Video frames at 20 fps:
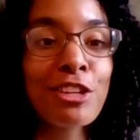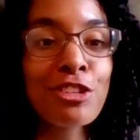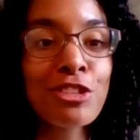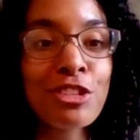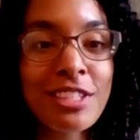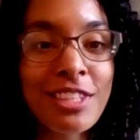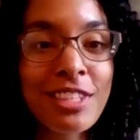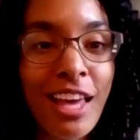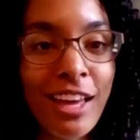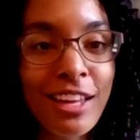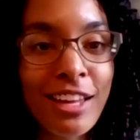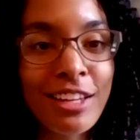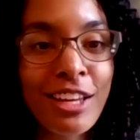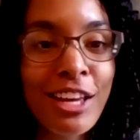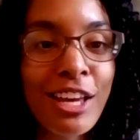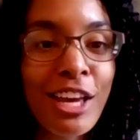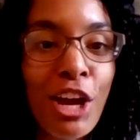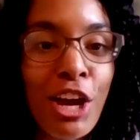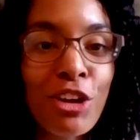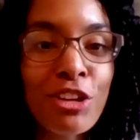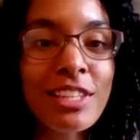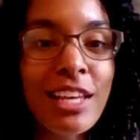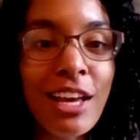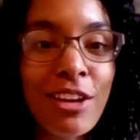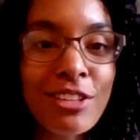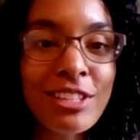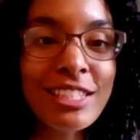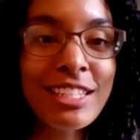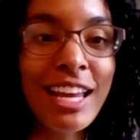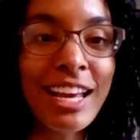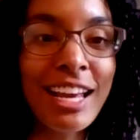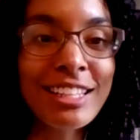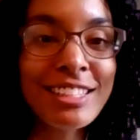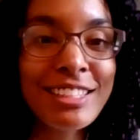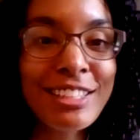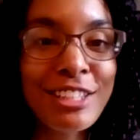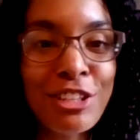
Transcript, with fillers: I just thought, oh, it sounds nice.